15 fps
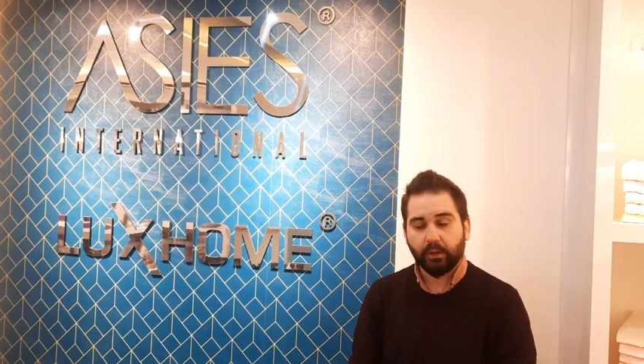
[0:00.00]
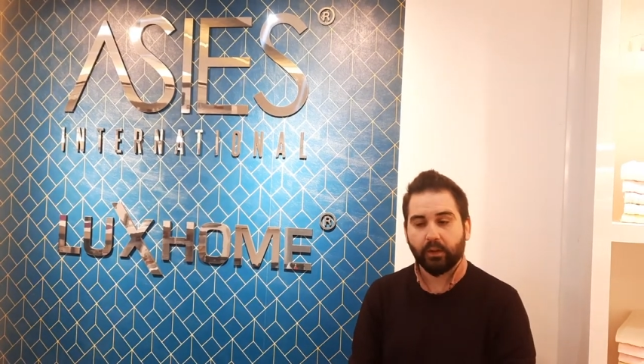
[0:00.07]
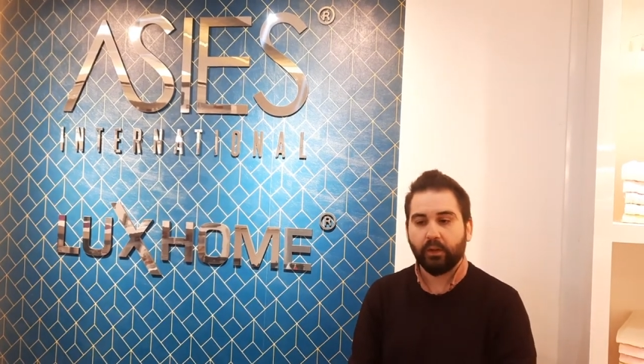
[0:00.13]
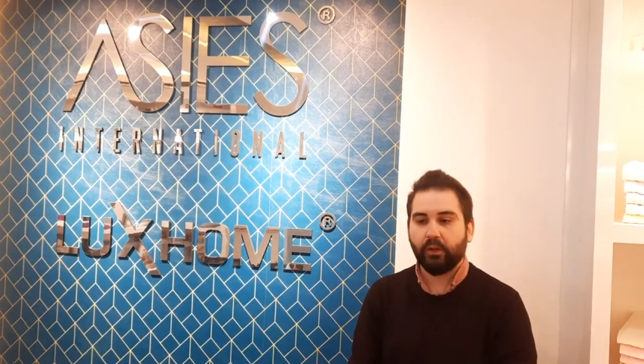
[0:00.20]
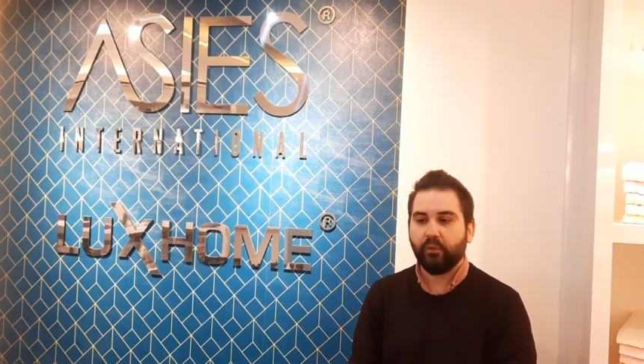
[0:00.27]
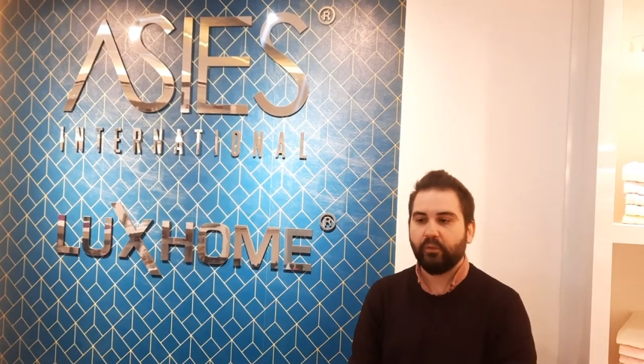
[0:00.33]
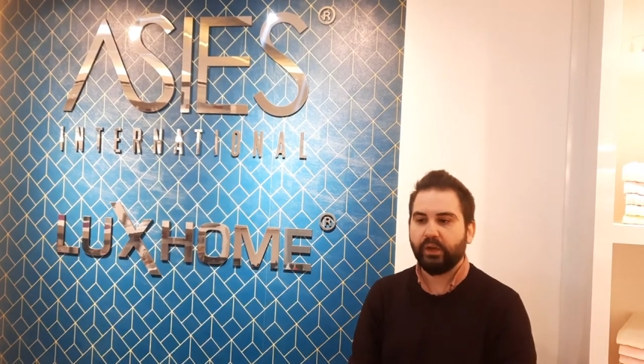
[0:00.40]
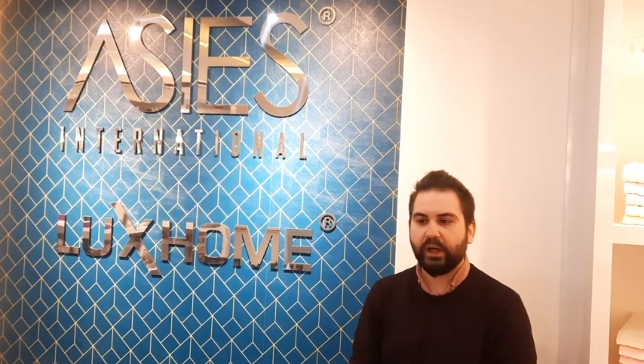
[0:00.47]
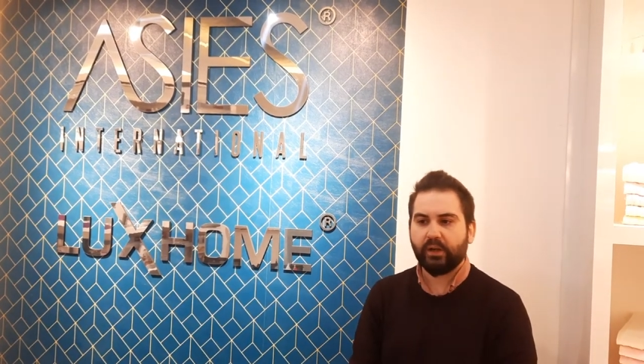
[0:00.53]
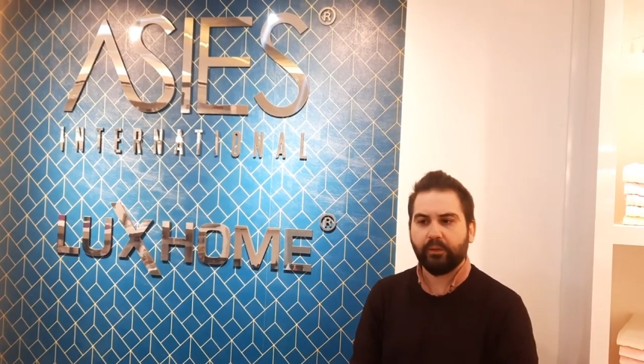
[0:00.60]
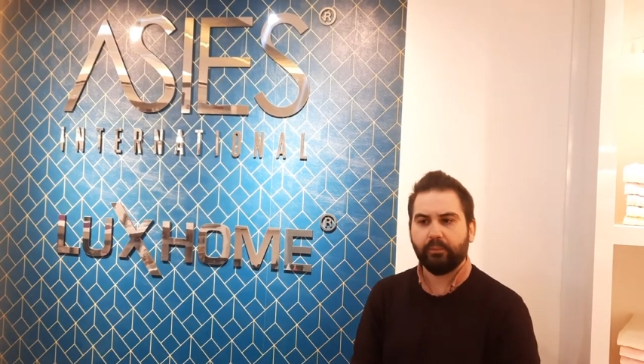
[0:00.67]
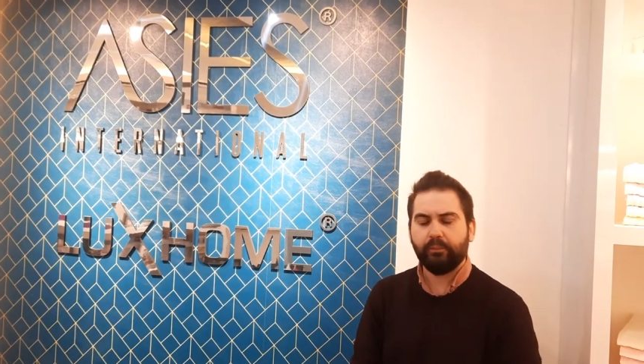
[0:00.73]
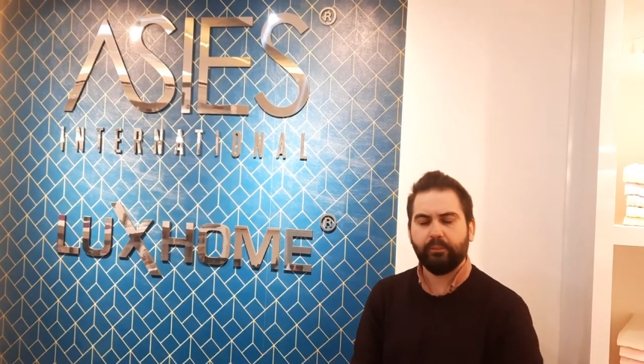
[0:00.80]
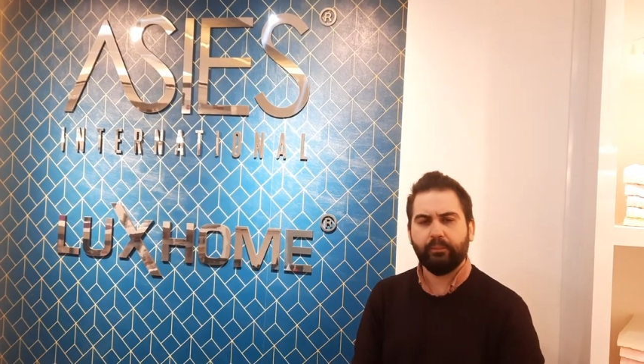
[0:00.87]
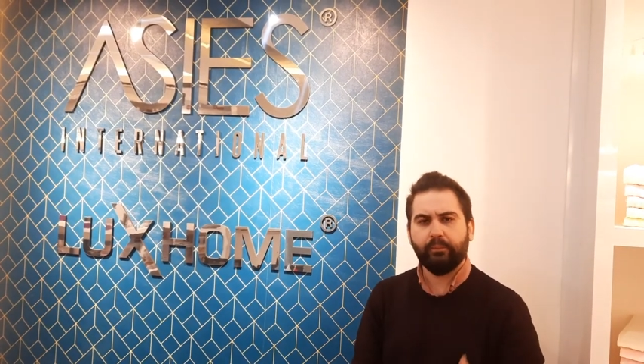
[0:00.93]
Uh, we
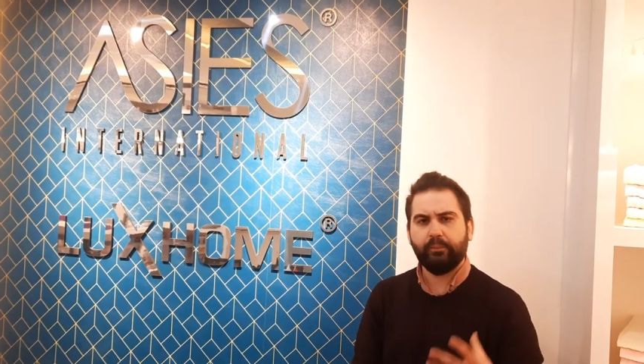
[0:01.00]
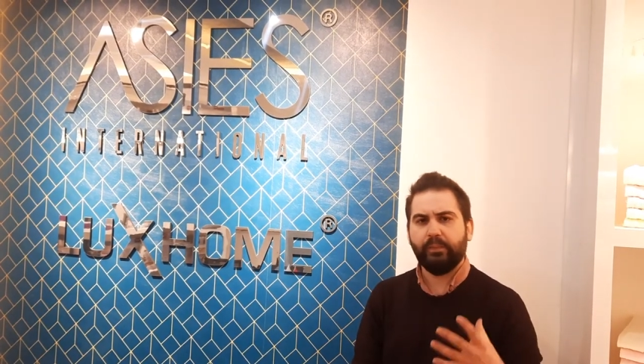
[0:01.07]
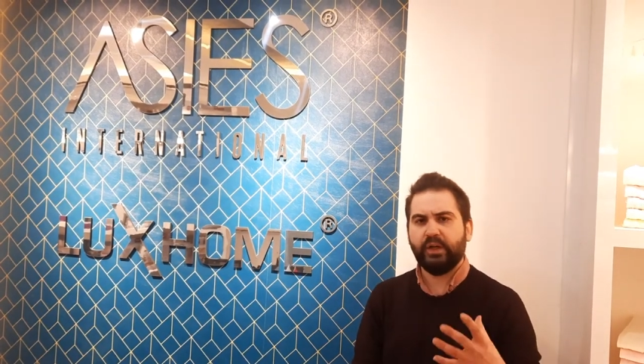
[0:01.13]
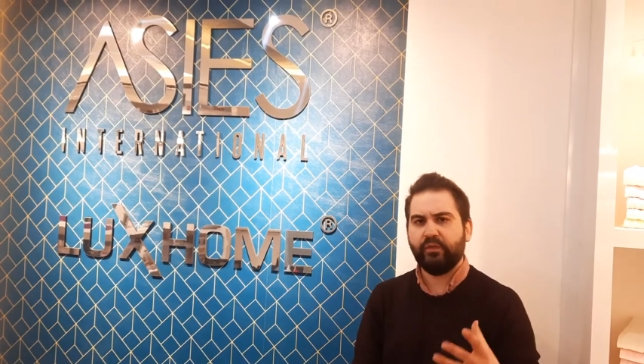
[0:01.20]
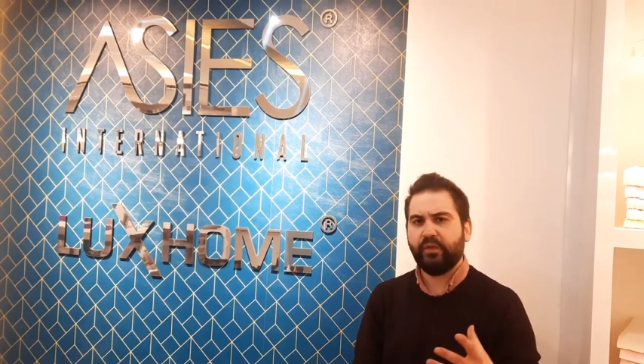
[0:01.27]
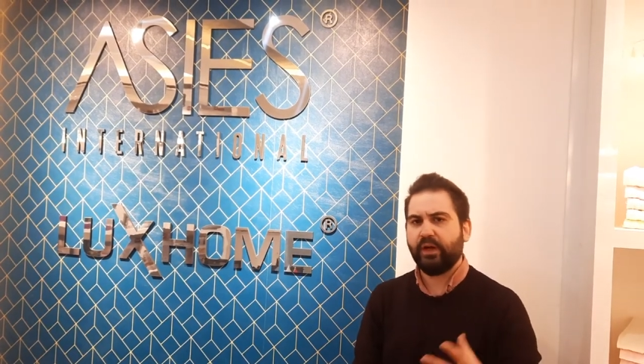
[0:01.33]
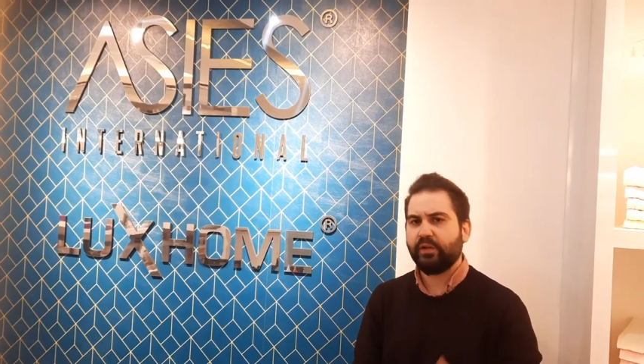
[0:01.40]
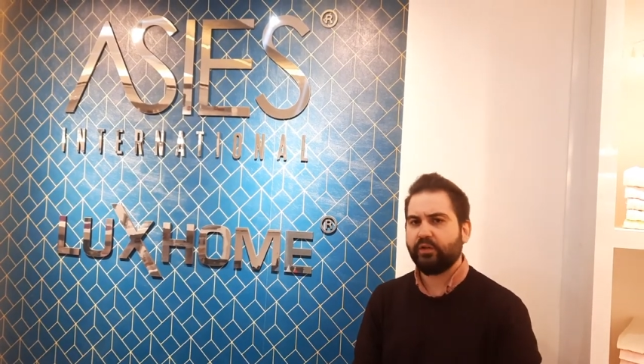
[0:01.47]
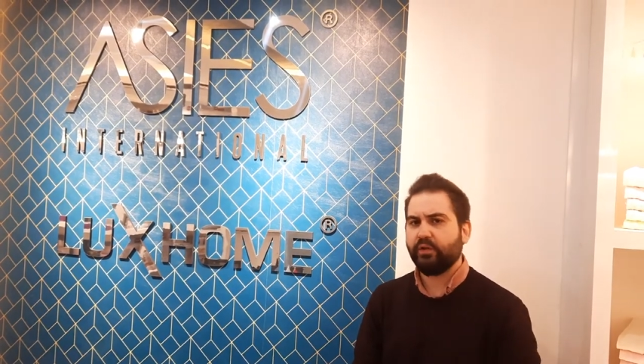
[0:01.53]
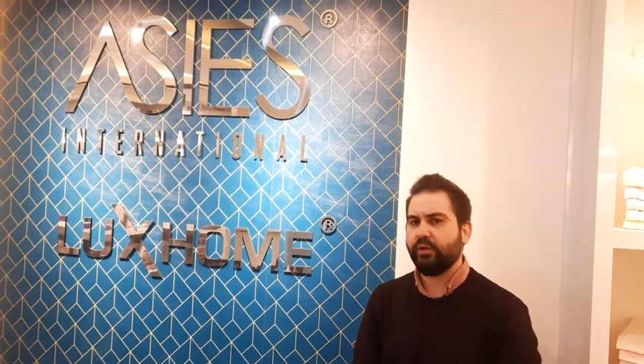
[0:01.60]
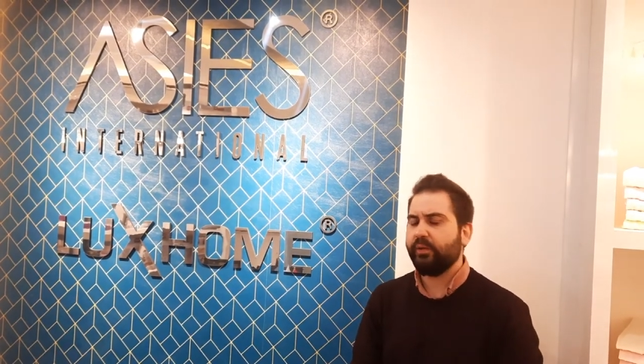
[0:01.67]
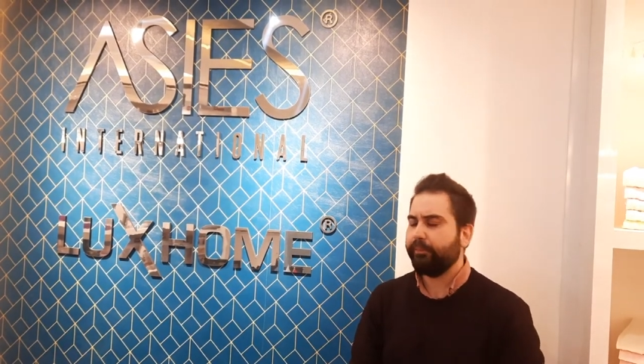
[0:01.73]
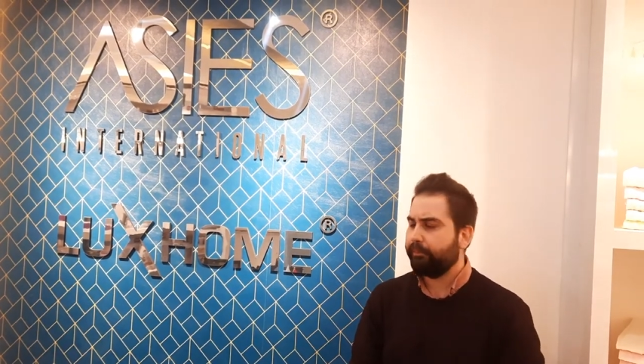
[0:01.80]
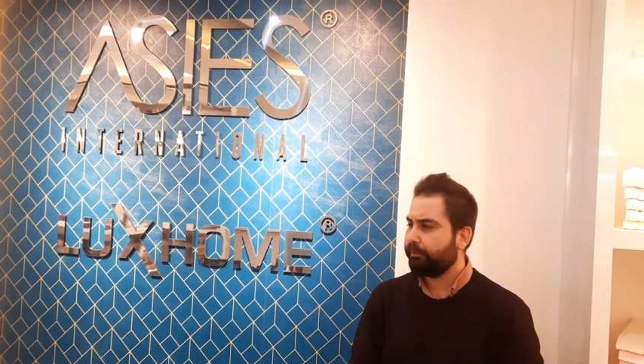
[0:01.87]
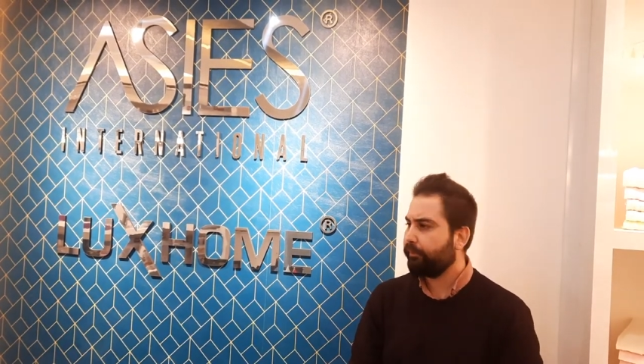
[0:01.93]
are manufacturer